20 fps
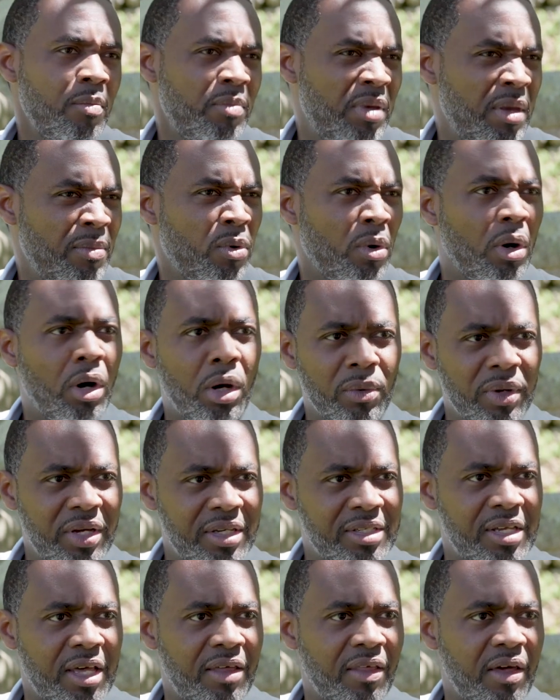People
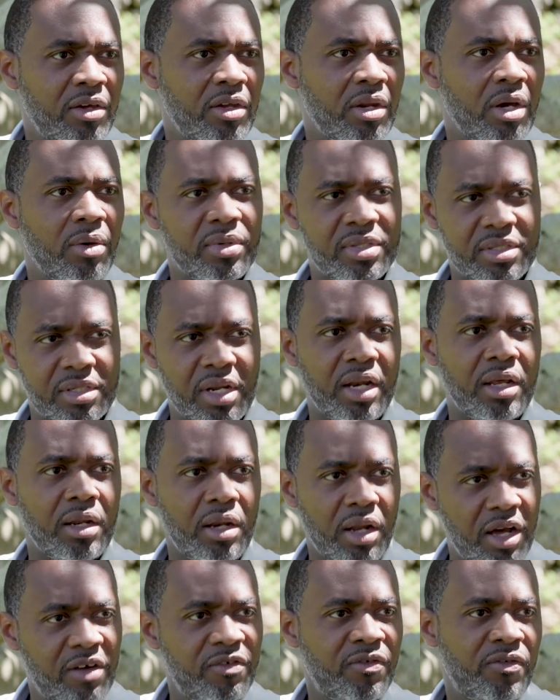always say that, it's not
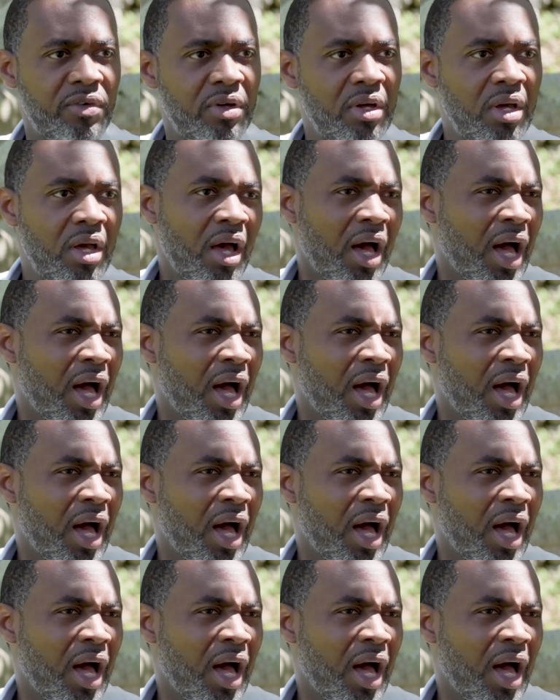enough.